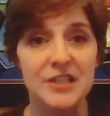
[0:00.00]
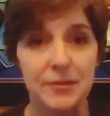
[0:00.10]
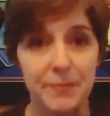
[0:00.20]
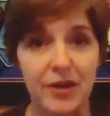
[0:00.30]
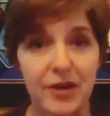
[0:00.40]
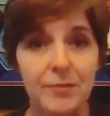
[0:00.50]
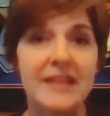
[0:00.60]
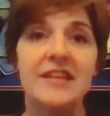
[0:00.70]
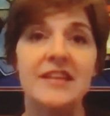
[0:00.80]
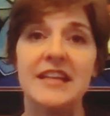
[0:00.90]
to better
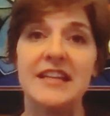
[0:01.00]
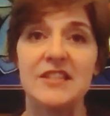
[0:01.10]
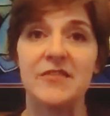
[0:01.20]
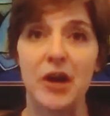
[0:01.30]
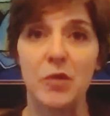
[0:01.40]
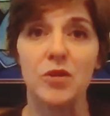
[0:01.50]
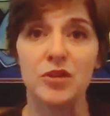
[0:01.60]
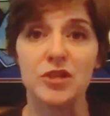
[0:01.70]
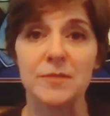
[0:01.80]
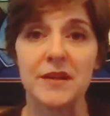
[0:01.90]
meet the needs of our
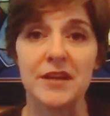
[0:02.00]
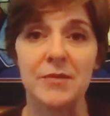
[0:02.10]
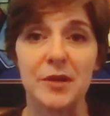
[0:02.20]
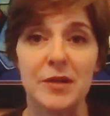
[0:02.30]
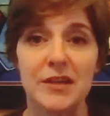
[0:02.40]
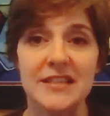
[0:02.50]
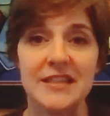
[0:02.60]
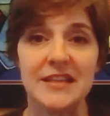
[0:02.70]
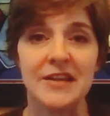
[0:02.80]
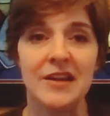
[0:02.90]
worshiping
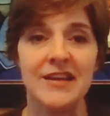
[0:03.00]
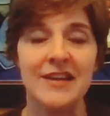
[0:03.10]
community